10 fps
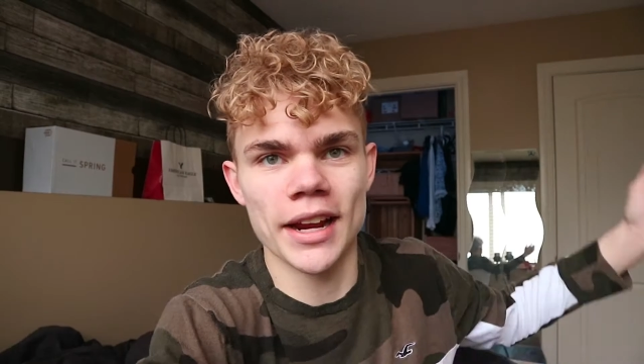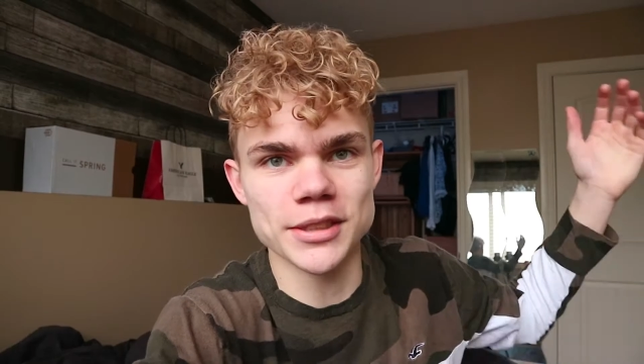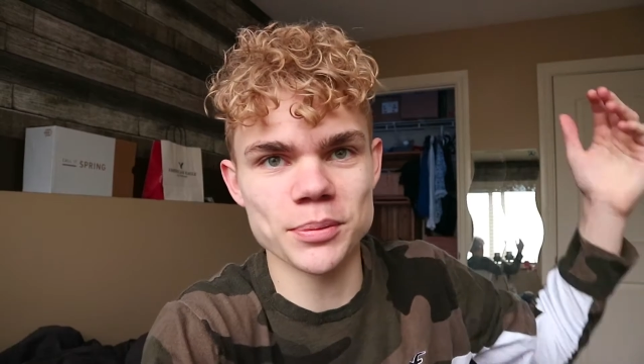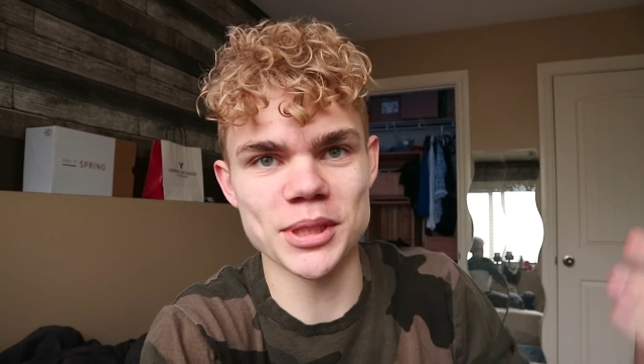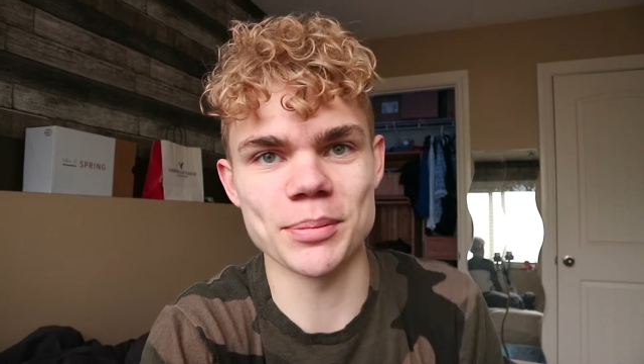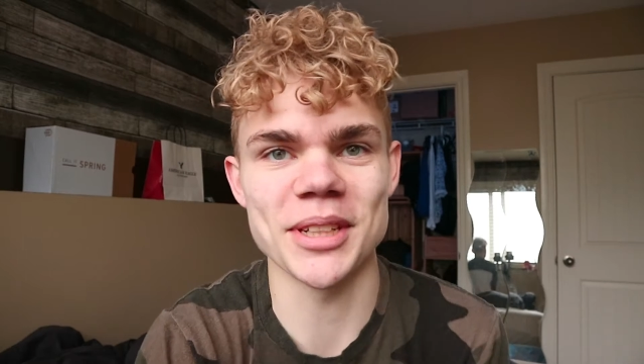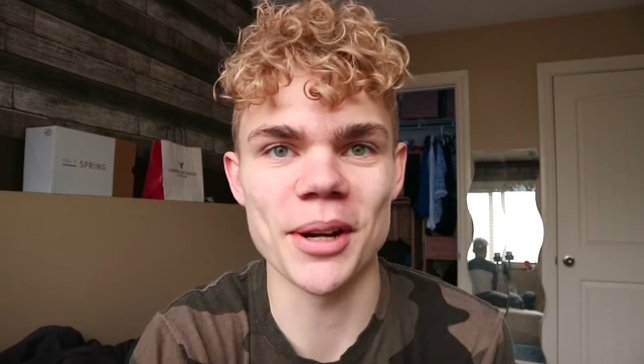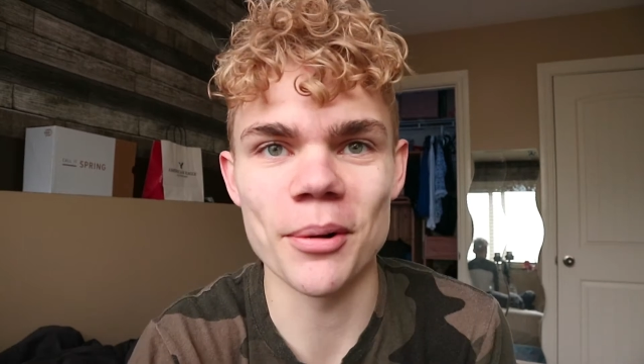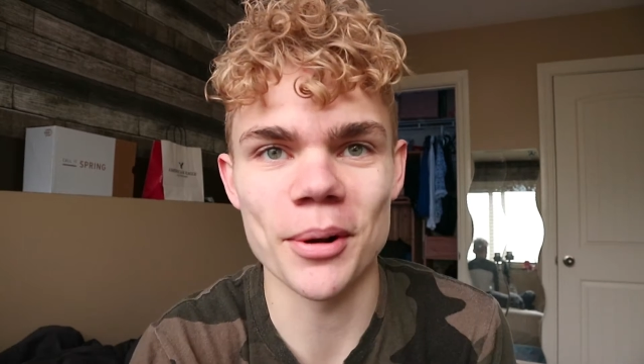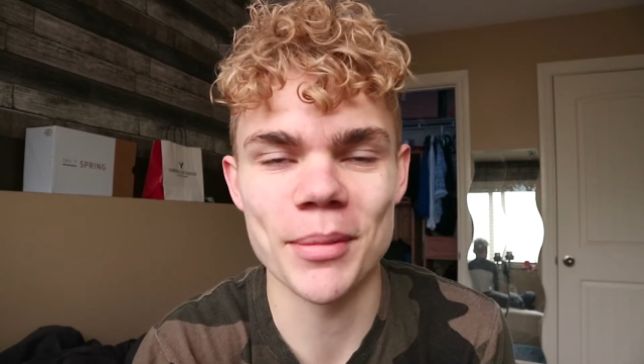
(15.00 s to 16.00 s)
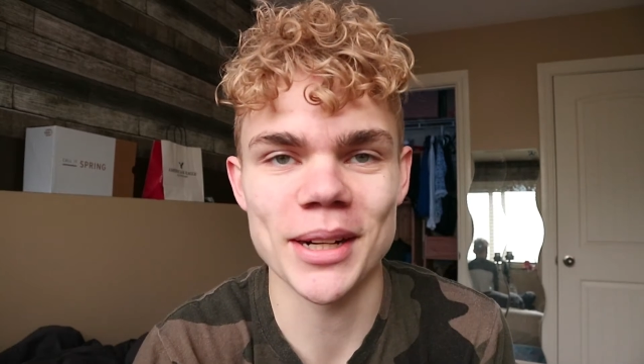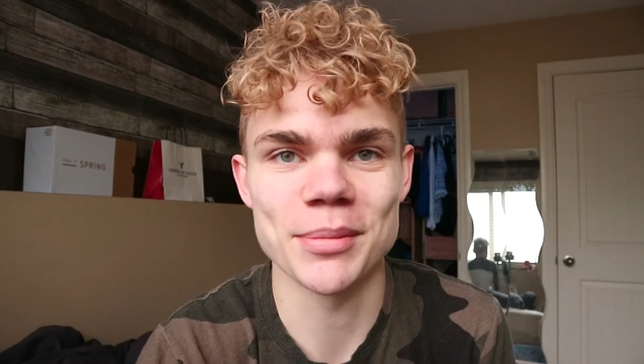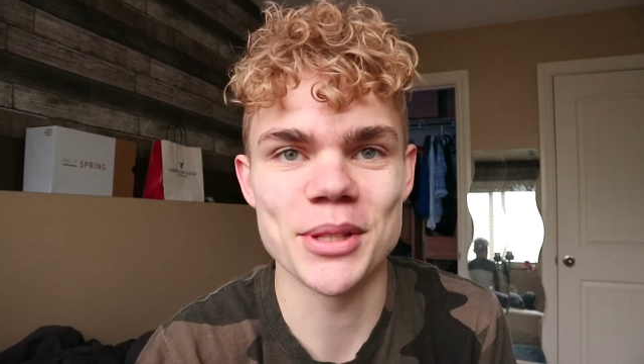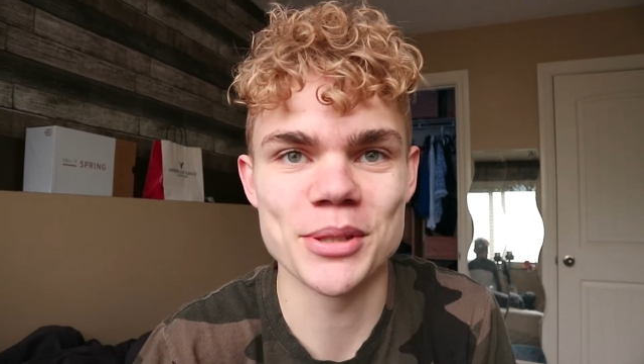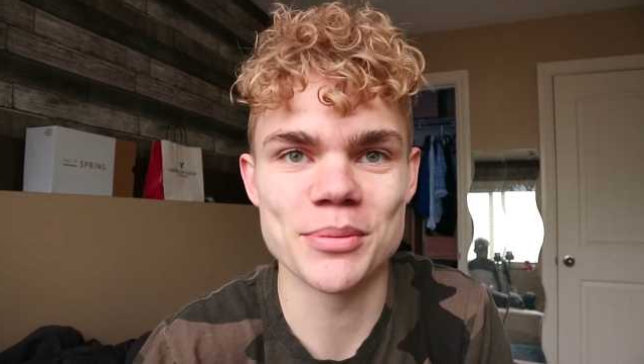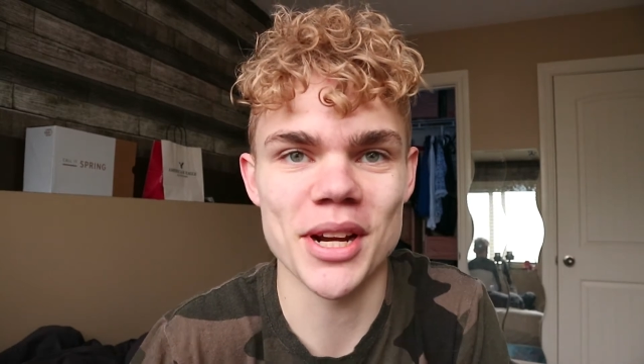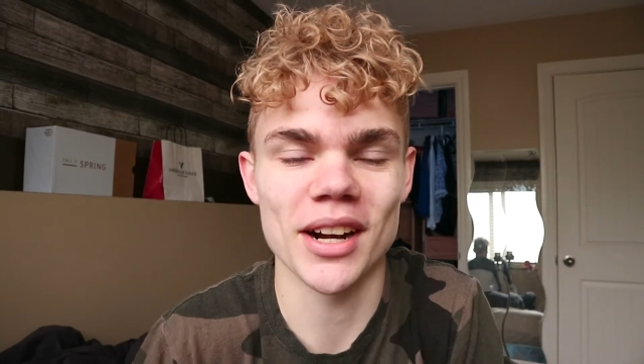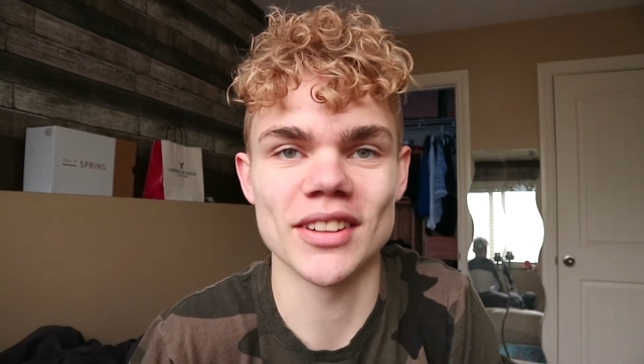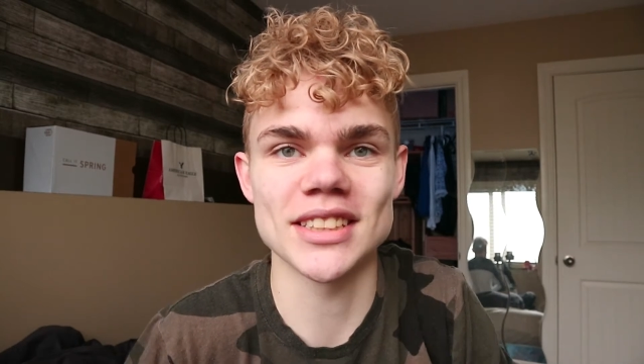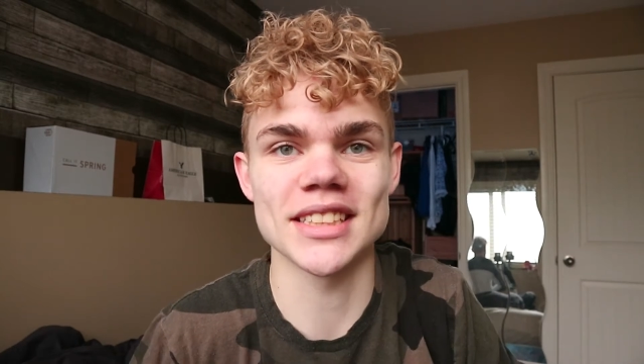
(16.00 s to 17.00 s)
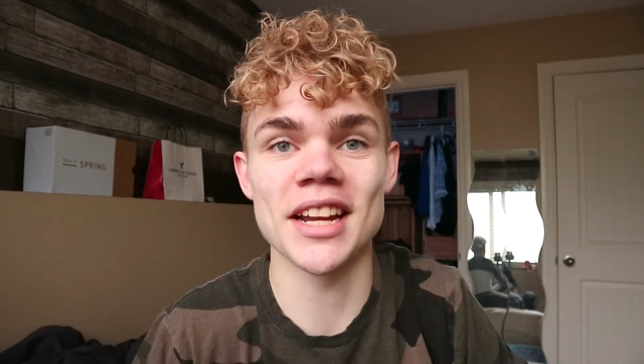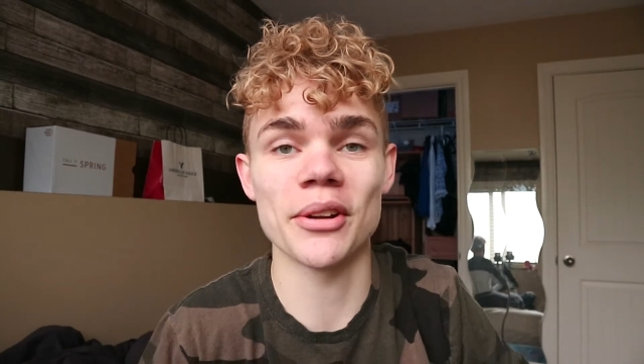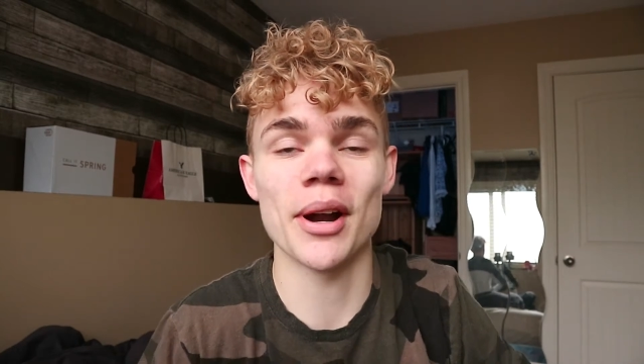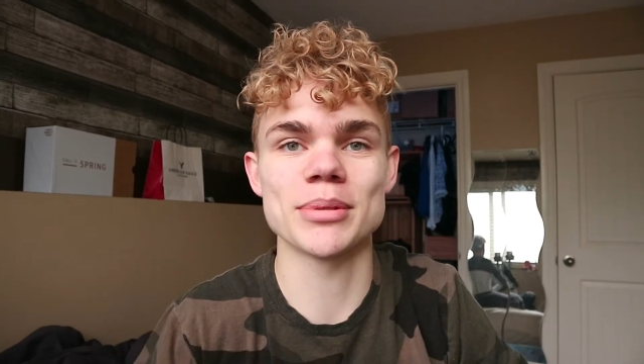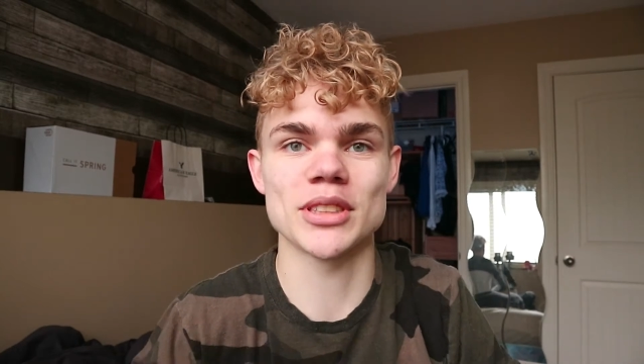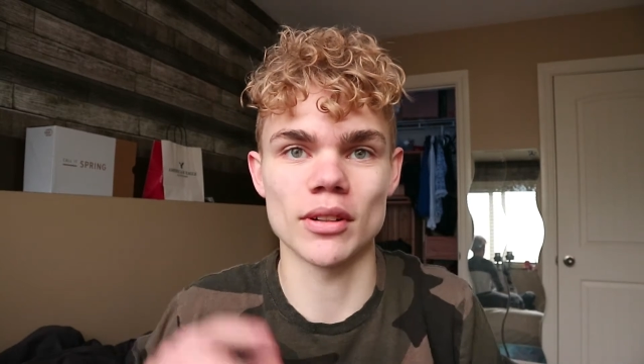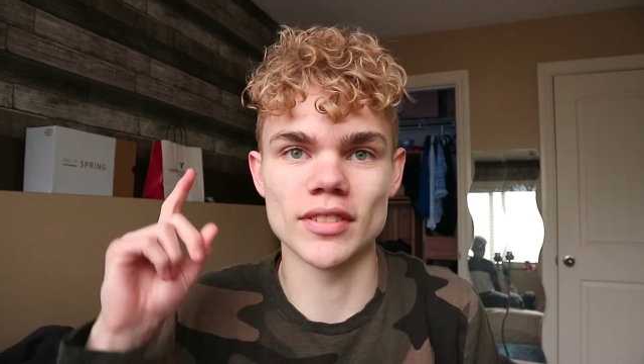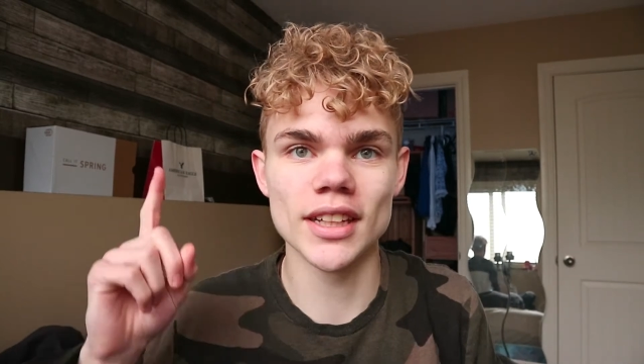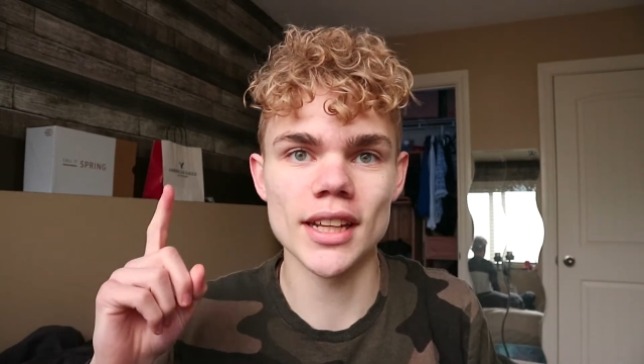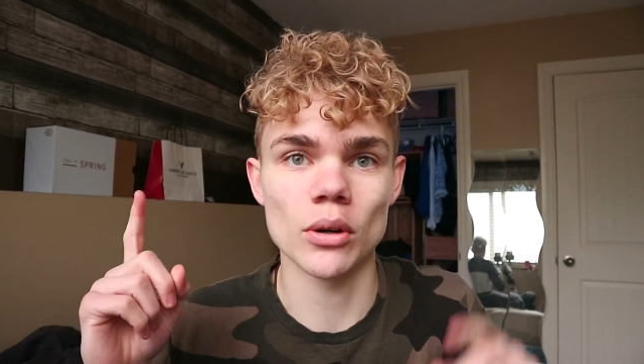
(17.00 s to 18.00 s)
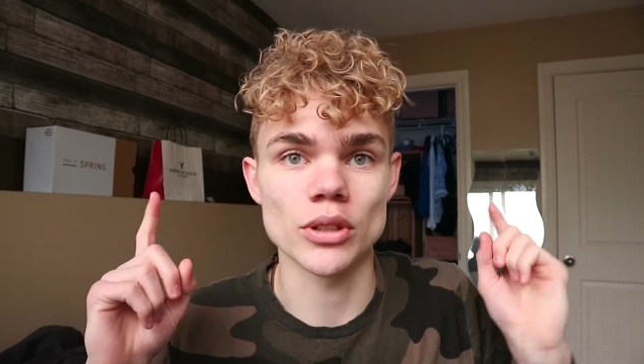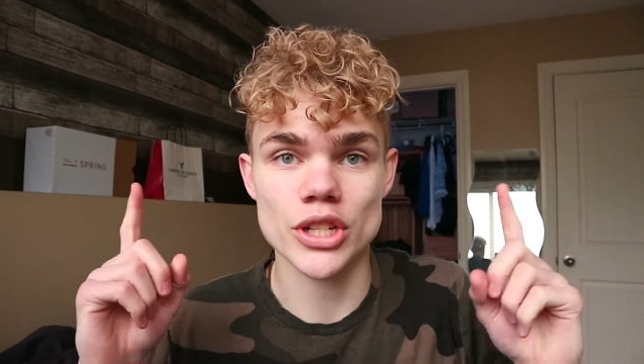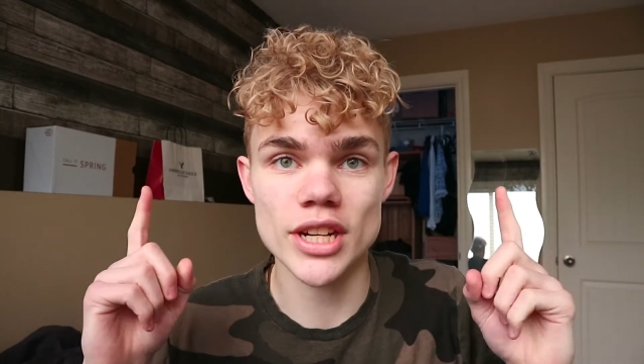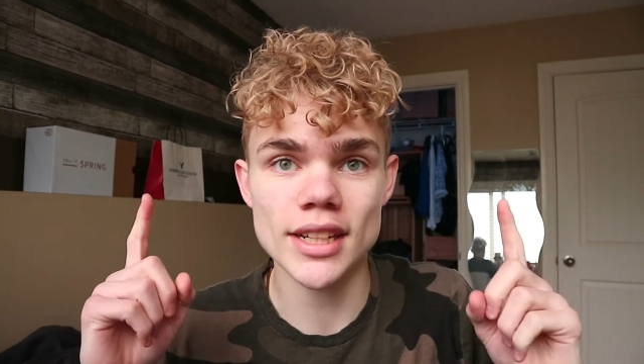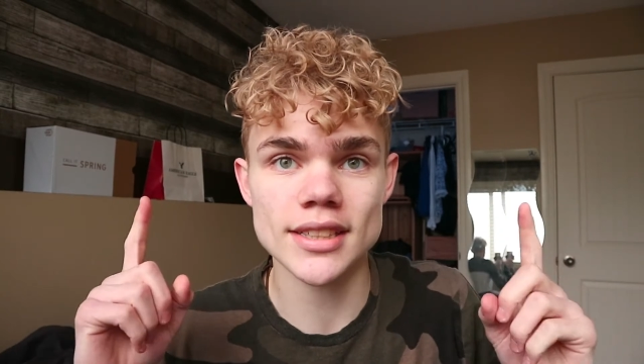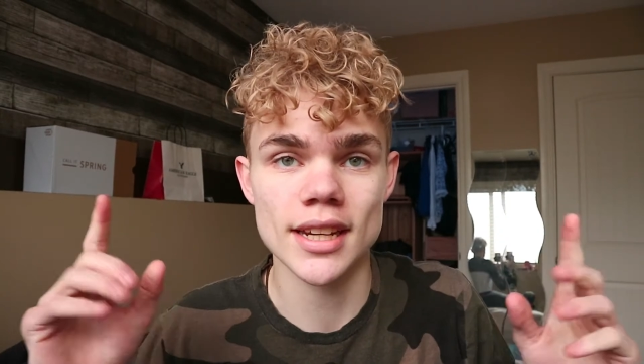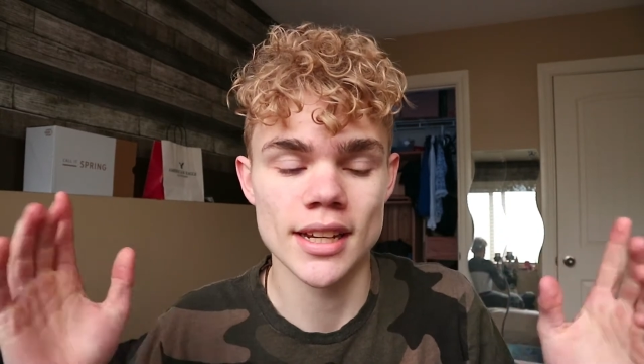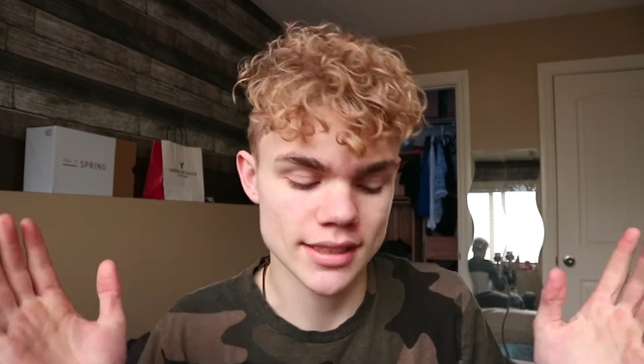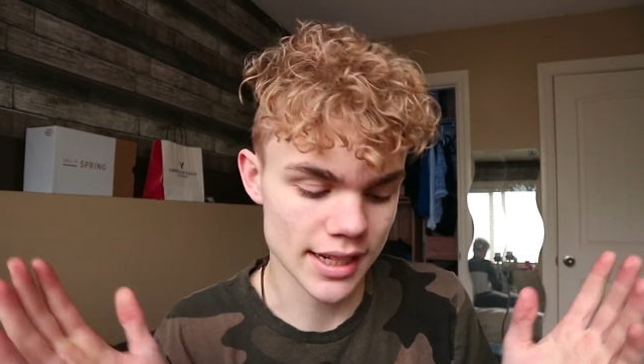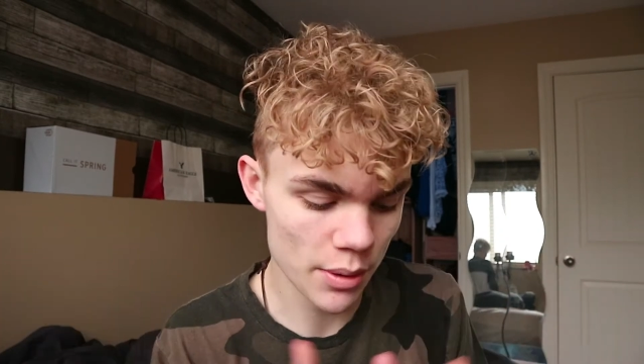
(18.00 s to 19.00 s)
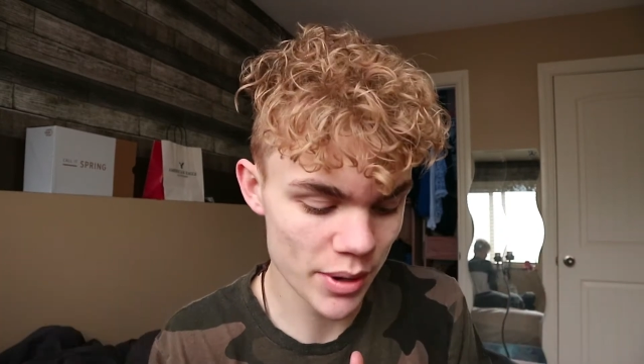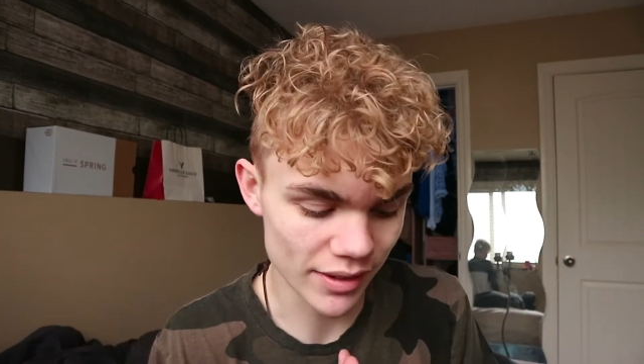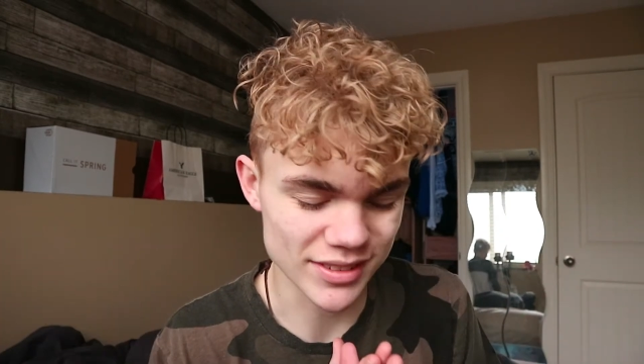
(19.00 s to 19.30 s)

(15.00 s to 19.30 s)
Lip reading: Hey guys, what's up? It's Eric. Welcome back to my YouTube channel. This is another episode of Lit or Shit. Today we